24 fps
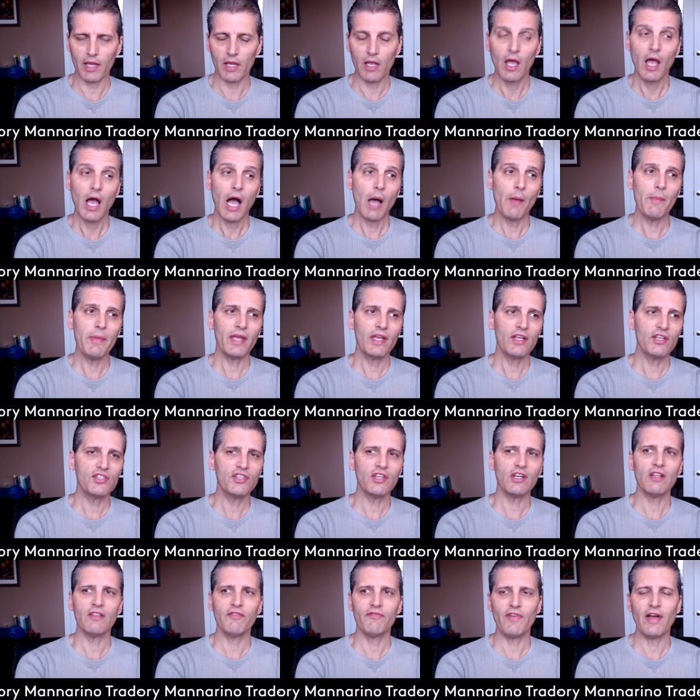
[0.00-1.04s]
I mean, consider
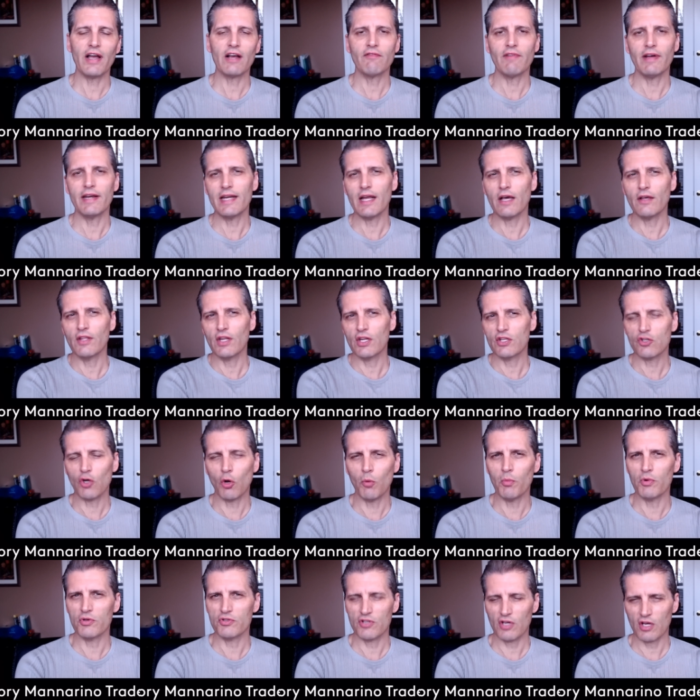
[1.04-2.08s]
the fact right now that it's
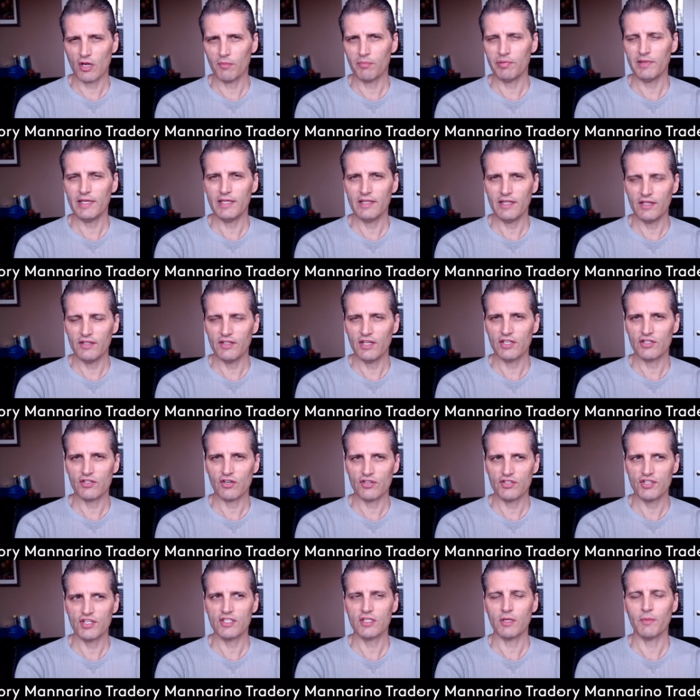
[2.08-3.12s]
almost a completely digital
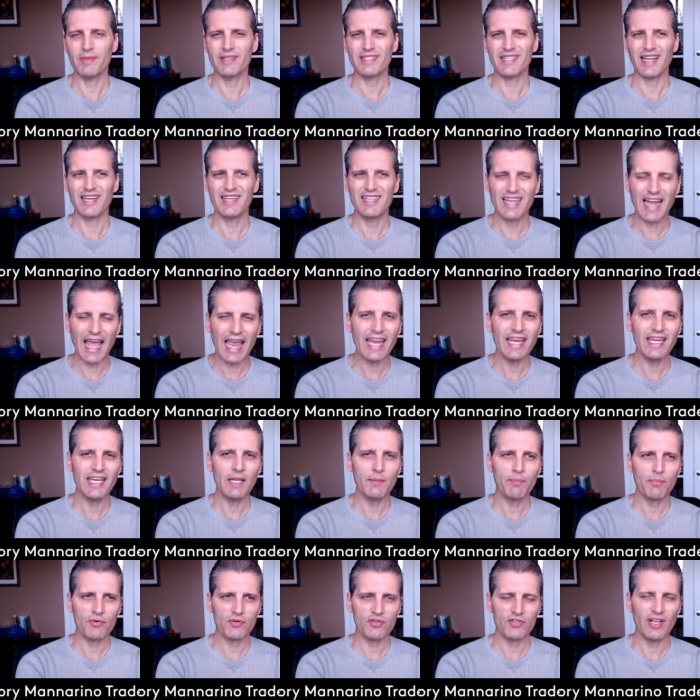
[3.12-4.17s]
system. It's a ninety
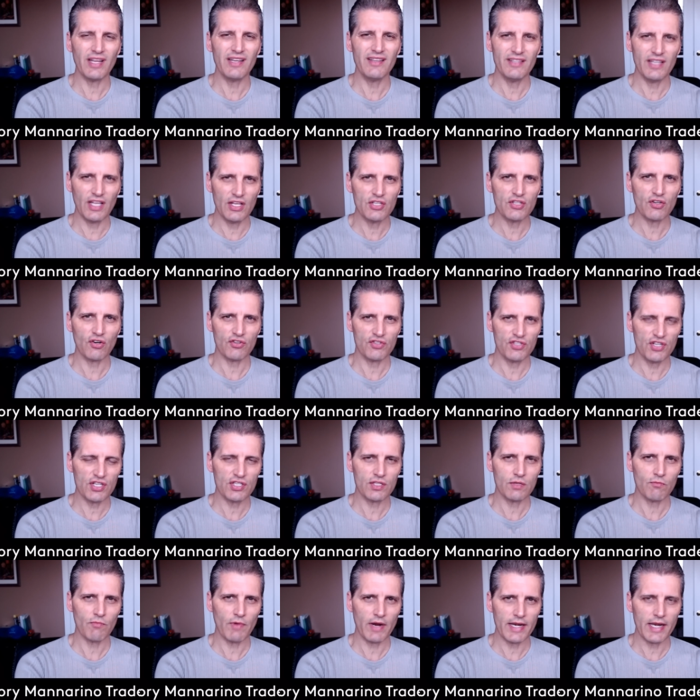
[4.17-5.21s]
percent digital system
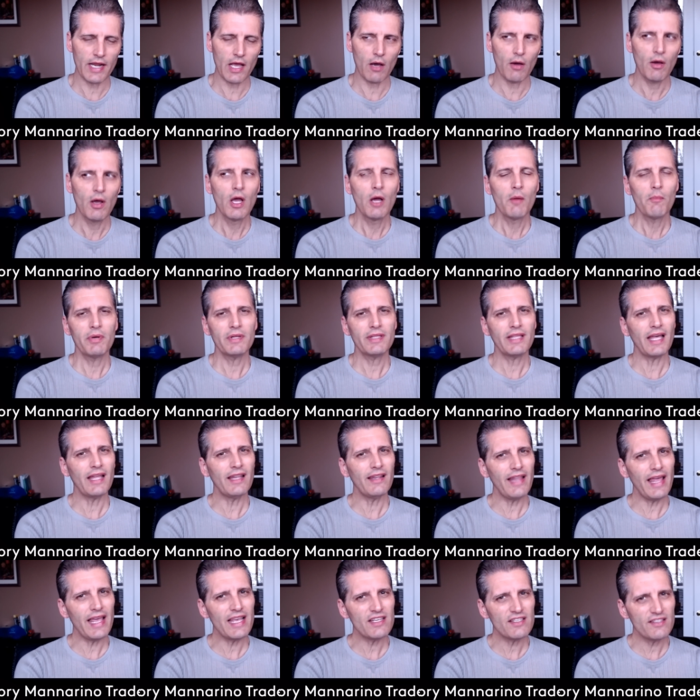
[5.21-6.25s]
right now, but that
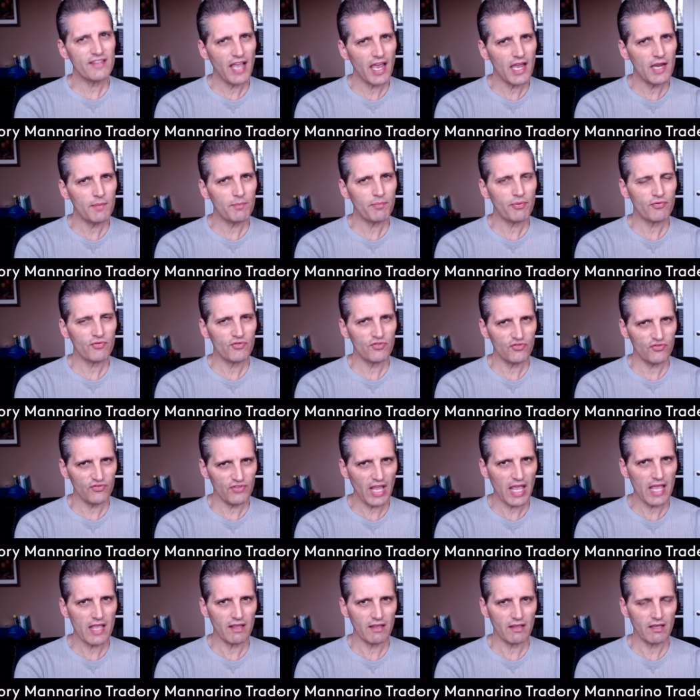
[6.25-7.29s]
last ten
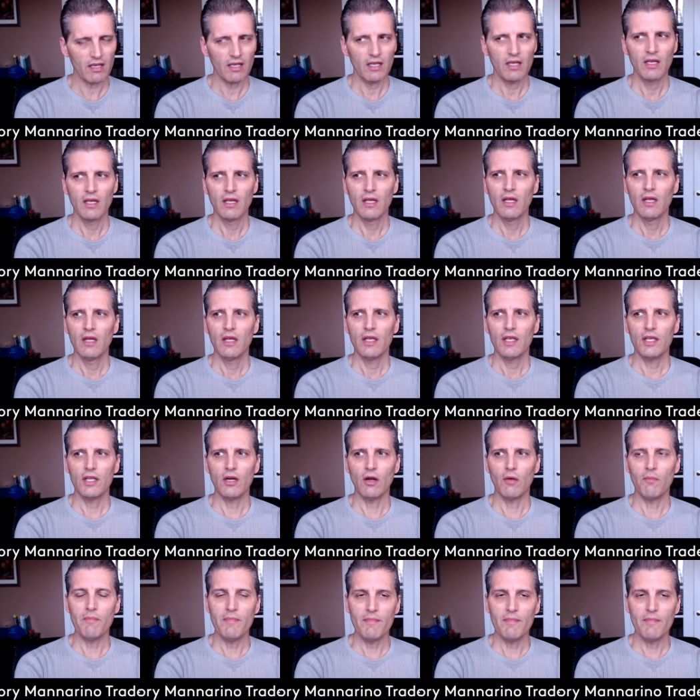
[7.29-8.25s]
percent, you know,